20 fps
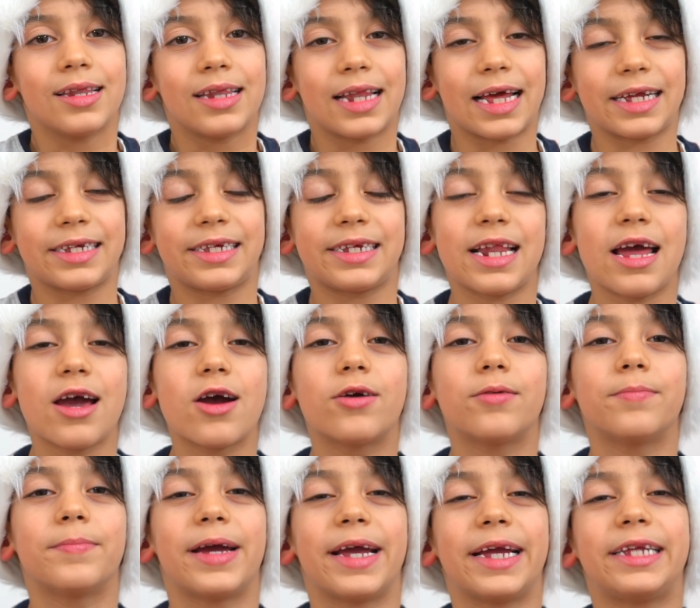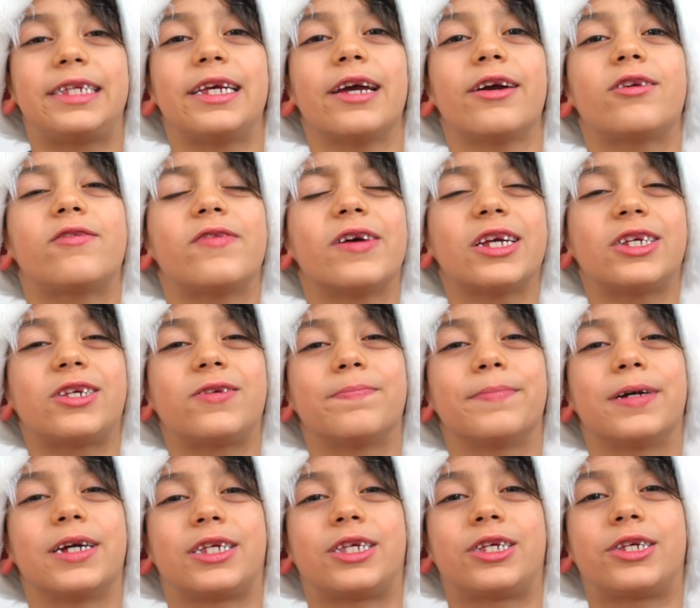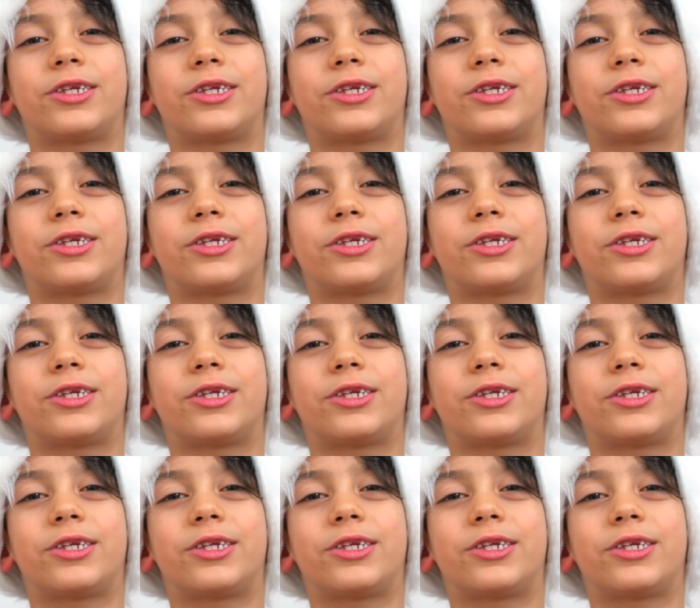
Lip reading: Let's now make the Christmas